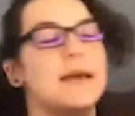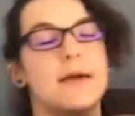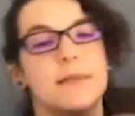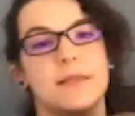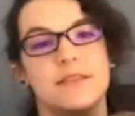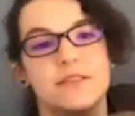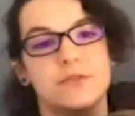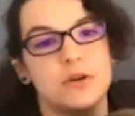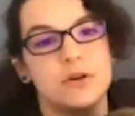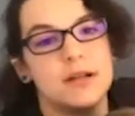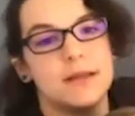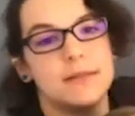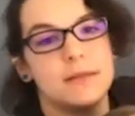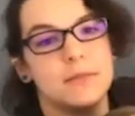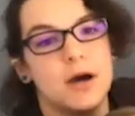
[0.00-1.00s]
the Sonoran
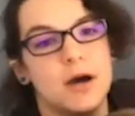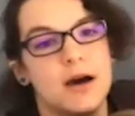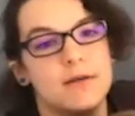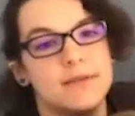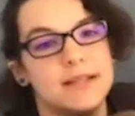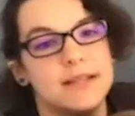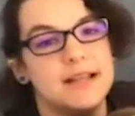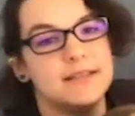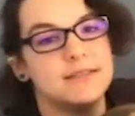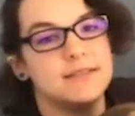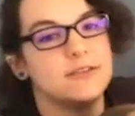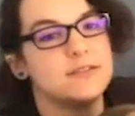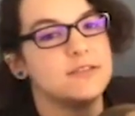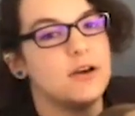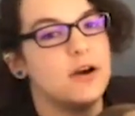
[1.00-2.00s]
and the Mojave
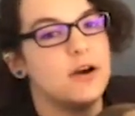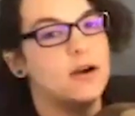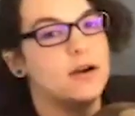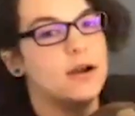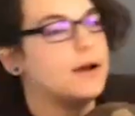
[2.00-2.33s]
deserts are